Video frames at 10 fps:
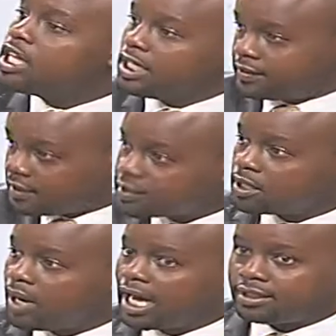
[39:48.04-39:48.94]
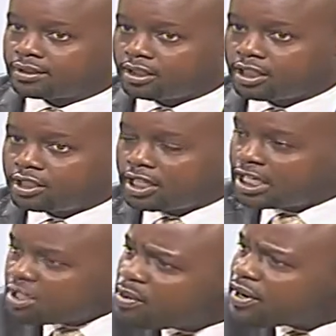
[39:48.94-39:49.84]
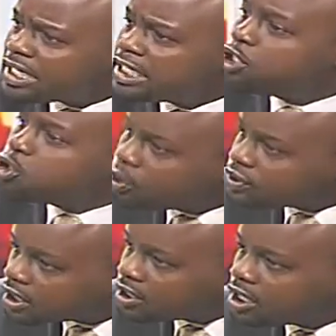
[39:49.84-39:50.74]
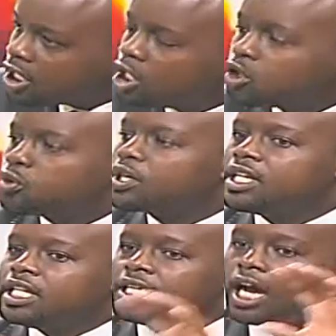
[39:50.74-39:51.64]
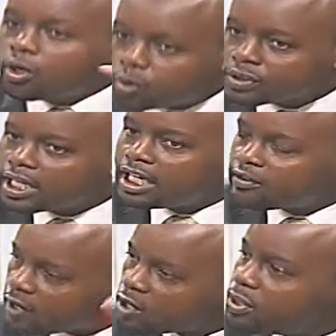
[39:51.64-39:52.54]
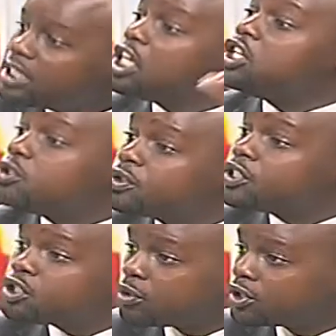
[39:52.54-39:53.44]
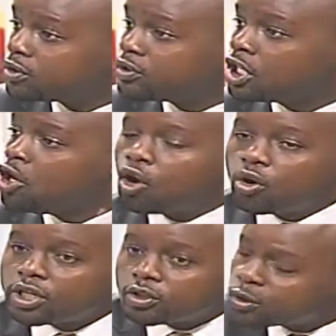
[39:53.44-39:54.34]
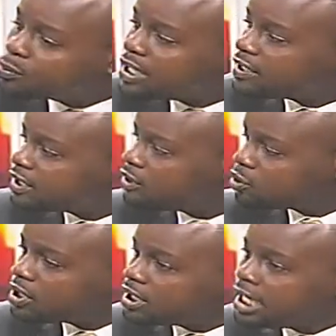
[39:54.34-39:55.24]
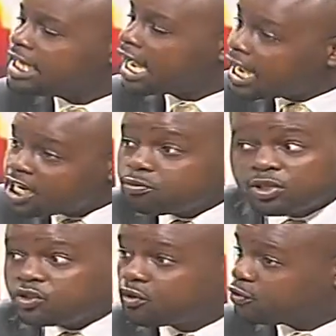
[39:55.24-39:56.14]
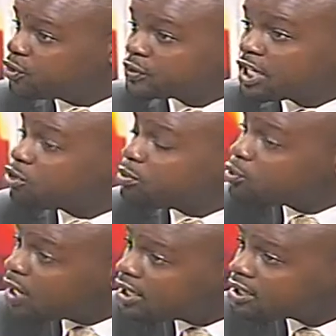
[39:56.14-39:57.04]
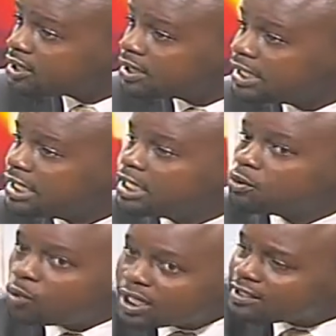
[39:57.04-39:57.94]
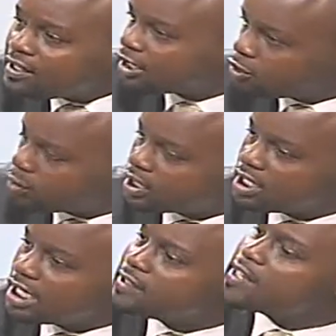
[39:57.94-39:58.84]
his system, has deliberately chosen to create a hostile environment in those situations or in those places so that IEBC officials cannot be trained. Mm -hmm. What they are doing is